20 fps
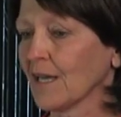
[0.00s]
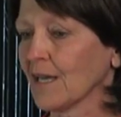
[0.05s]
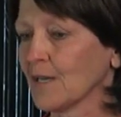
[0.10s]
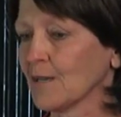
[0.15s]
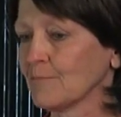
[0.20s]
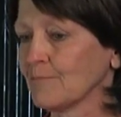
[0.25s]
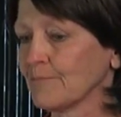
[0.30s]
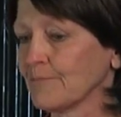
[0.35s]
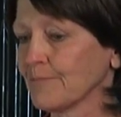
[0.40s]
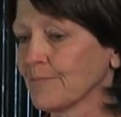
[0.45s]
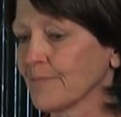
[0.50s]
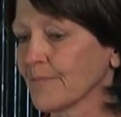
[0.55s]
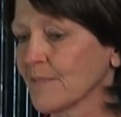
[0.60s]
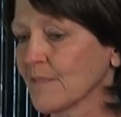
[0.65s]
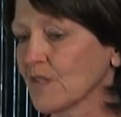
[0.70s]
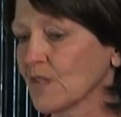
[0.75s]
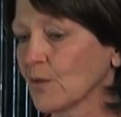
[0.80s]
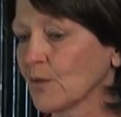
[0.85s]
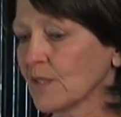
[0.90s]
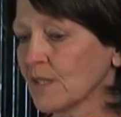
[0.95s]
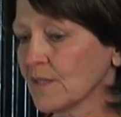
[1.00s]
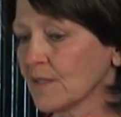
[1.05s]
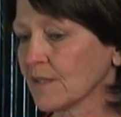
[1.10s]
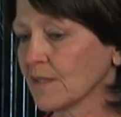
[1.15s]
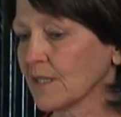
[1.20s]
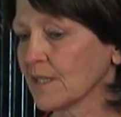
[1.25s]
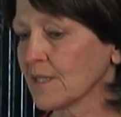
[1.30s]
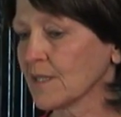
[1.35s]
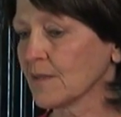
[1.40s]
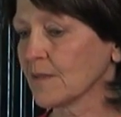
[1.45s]
um, so it's
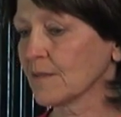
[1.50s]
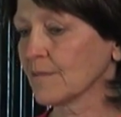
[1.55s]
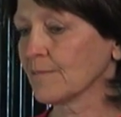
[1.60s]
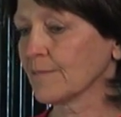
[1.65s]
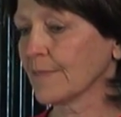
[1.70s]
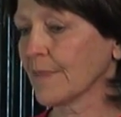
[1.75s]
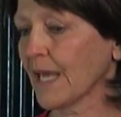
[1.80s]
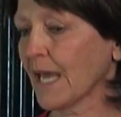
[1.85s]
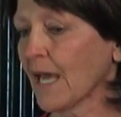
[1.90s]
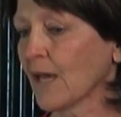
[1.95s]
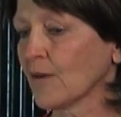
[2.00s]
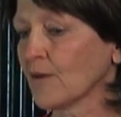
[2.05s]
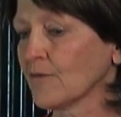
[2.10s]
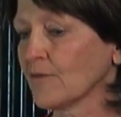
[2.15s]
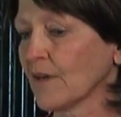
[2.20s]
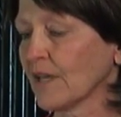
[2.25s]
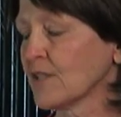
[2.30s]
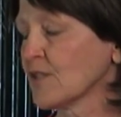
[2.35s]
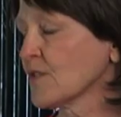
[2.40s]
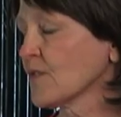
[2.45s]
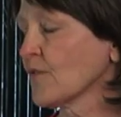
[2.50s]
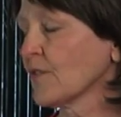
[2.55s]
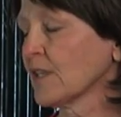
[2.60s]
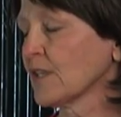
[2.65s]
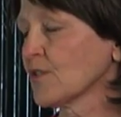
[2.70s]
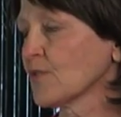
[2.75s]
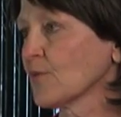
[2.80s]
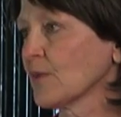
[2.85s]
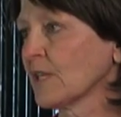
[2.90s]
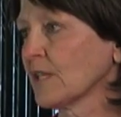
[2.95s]
it's out of I just
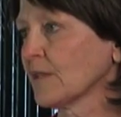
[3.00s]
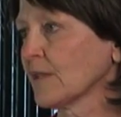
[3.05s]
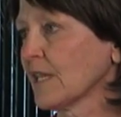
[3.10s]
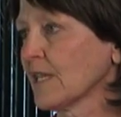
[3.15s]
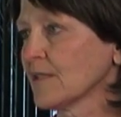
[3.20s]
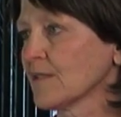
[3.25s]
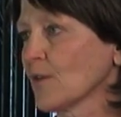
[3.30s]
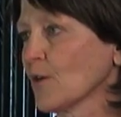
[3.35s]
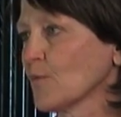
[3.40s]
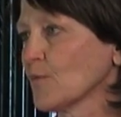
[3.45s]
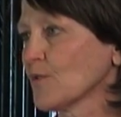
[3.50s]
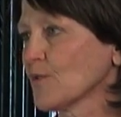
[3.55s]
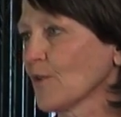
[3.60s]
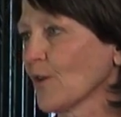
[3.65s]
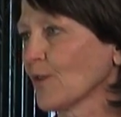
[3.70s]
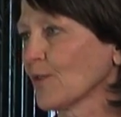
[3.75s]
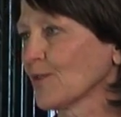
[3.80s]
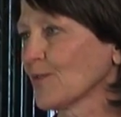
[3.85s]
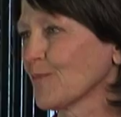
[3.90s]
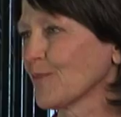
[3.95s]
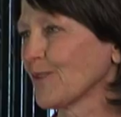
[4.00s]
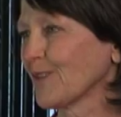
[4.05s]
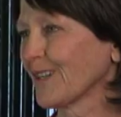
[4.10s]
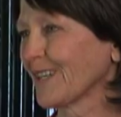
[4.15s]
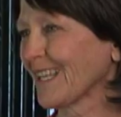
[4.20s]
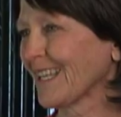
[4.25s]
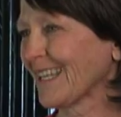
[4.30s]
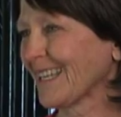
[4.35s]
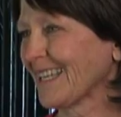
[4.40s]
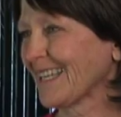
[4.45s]
finished reading Lance Armstrong's
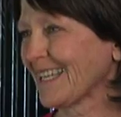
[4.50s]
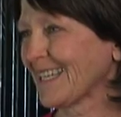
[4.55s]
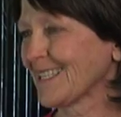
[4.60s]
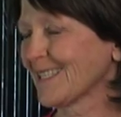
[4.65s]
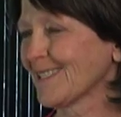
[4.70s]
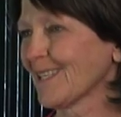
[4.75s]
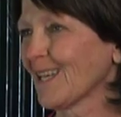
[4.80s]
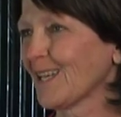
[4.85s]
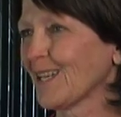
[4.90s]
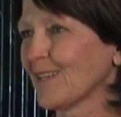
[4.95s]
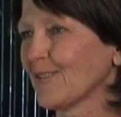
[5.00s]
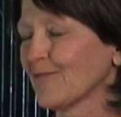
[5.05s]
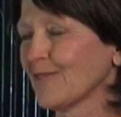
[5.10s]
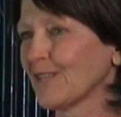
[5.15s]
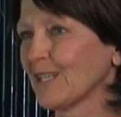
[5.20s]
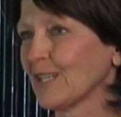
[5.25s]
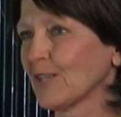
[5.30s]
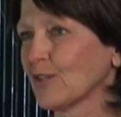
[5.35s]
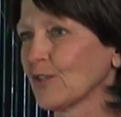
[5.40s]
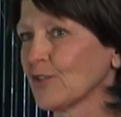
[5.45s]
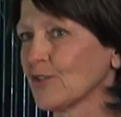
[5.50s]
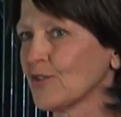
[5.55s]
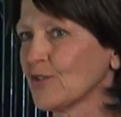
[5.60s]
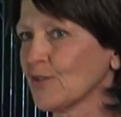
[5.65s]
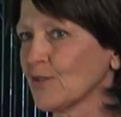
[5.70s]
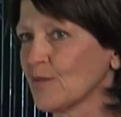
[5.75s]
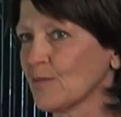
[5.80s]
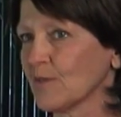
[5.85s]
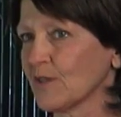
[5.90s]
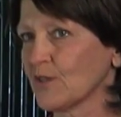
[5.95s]
book and oh. he said if he could
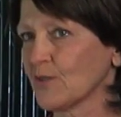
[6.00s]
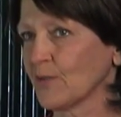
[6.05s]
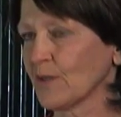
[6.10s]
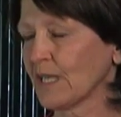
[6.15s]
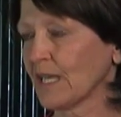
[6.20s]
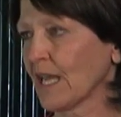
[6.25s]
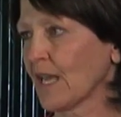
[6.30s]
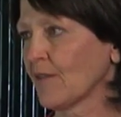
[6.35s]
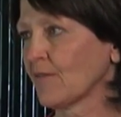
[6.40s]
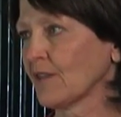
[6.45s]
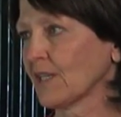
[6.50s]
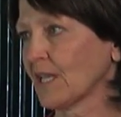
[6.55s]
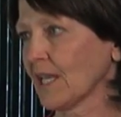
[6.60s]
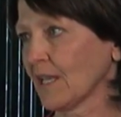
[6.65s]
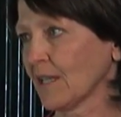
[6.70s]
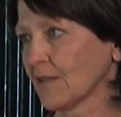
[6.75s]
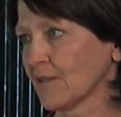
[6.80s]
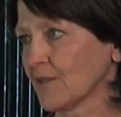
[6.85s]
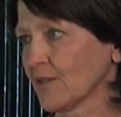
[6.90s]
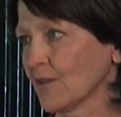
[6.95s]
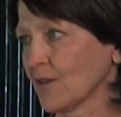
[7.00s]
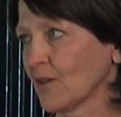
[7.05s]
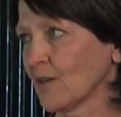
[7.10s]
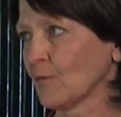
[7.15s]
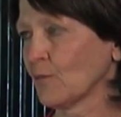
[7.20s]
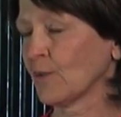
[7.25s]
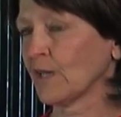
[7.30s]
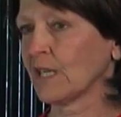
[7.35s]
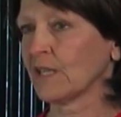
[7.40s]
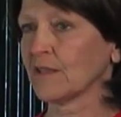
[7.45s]
choose between having cancer and
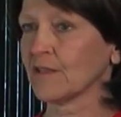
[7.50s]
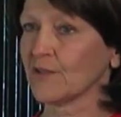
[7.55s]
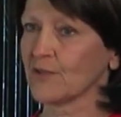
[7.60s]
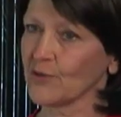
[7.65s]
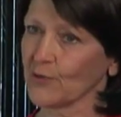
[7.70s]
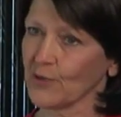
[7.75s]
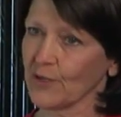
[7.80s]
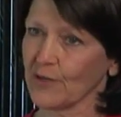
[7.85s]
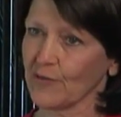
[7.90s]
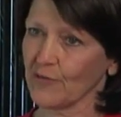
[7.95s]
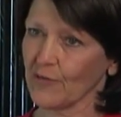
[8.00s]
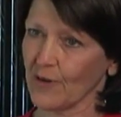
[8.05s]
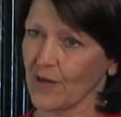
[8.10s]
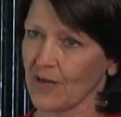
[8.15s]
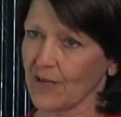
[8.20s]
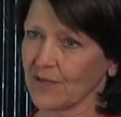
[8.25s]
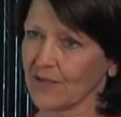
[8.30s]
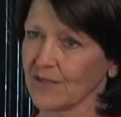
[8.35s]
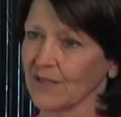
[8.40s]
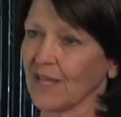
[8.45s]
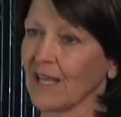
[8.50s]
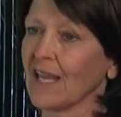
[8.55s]
winning the Tour de France